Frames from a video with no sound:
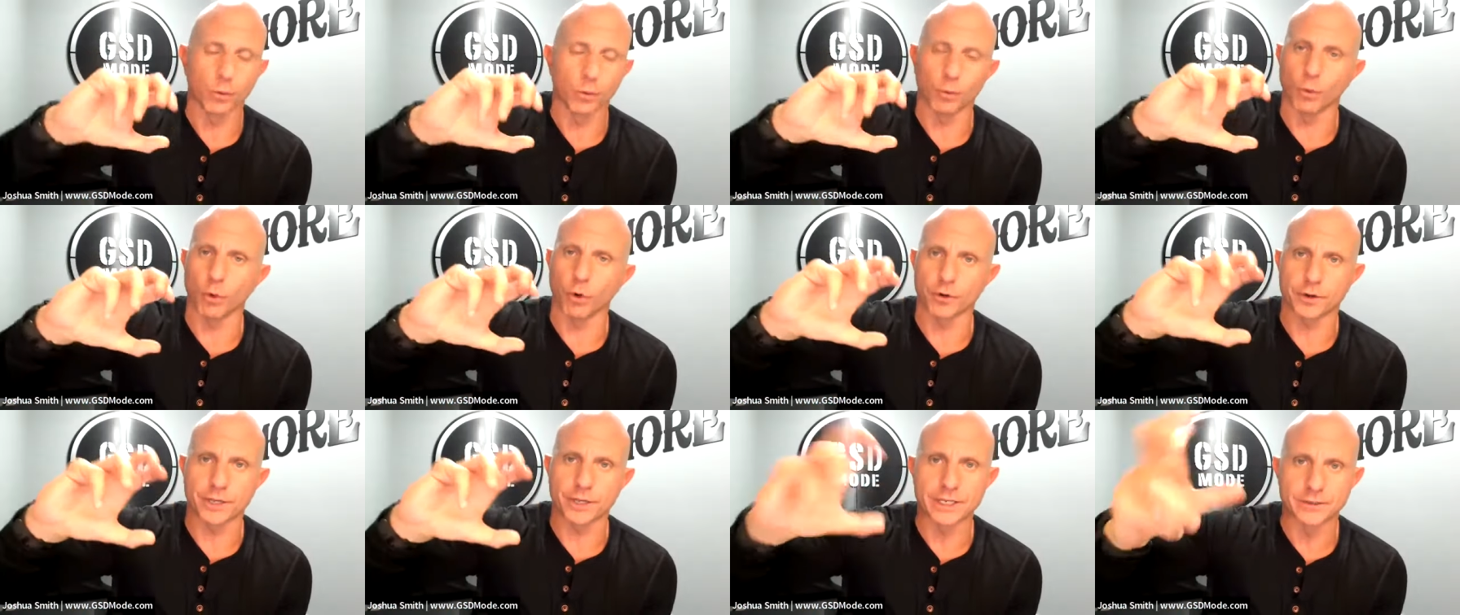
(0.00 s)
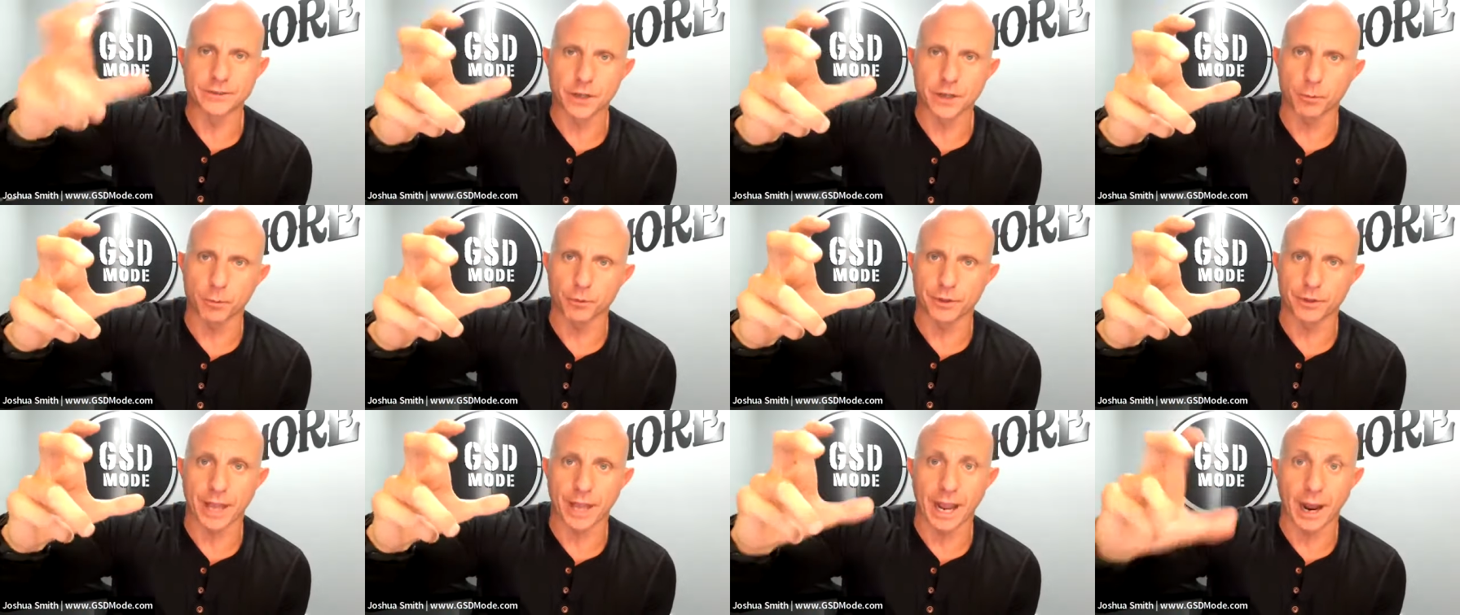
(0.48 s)
working
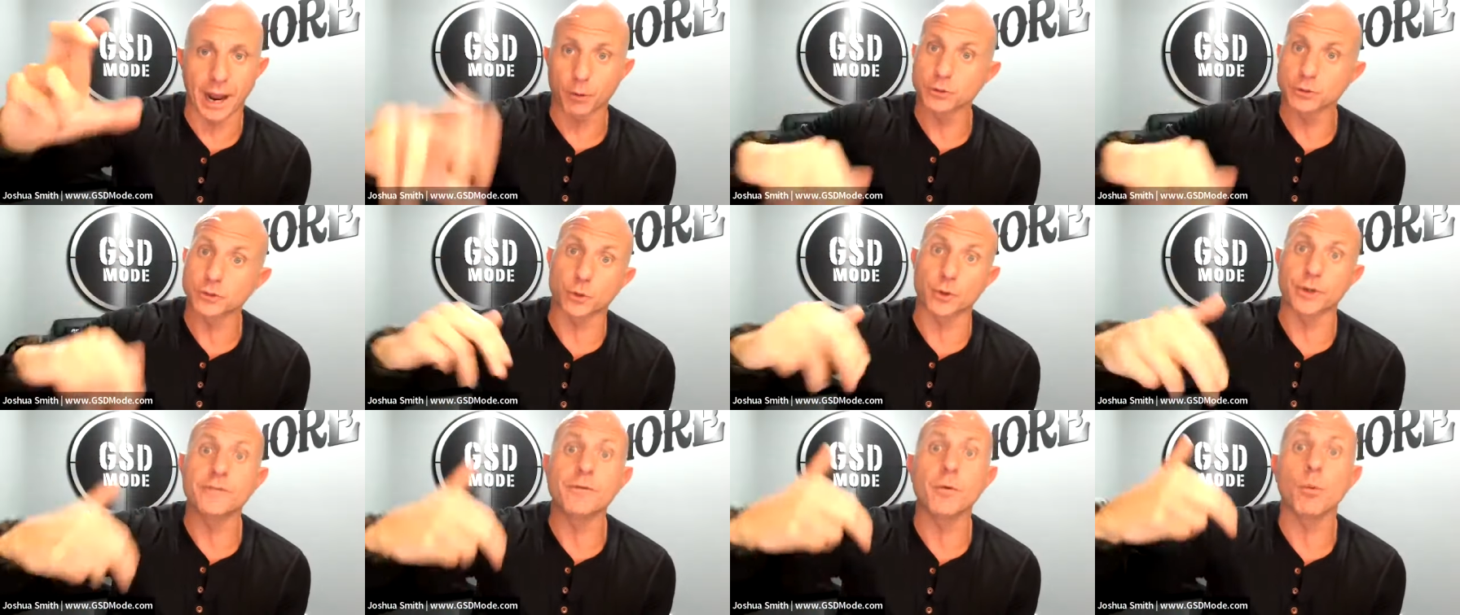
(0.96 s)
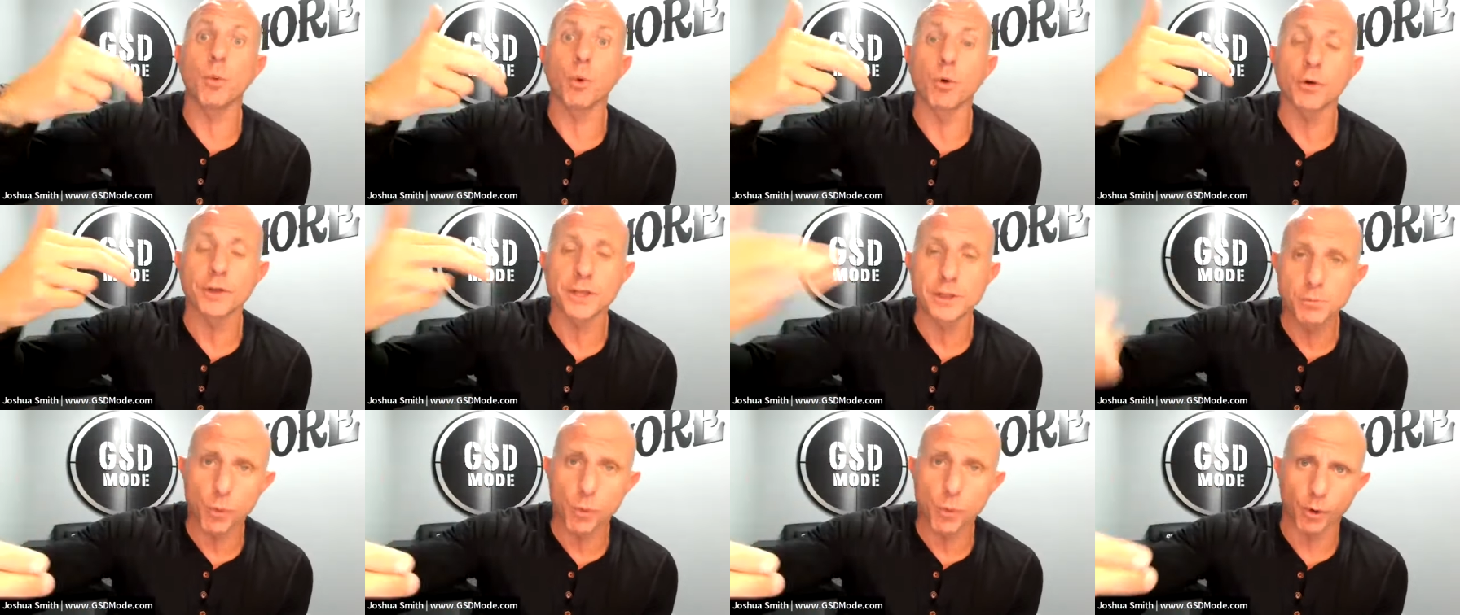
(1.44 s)
double the hours or even
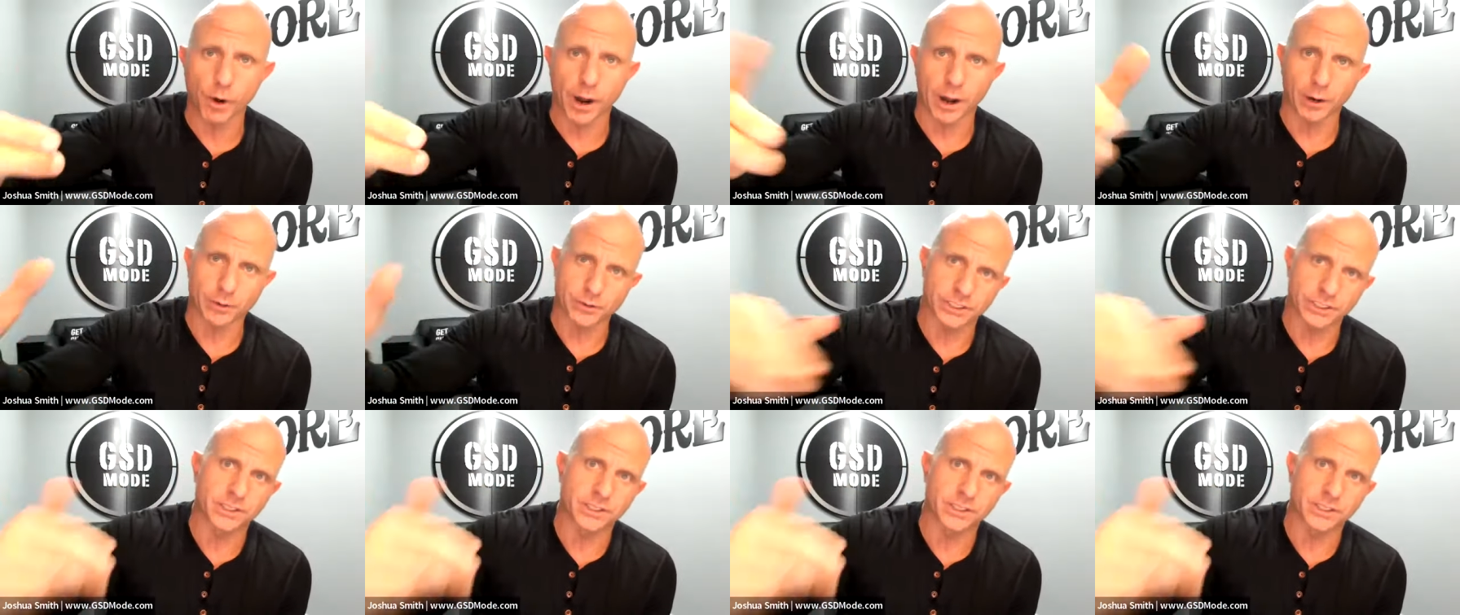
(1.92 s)
working more hours.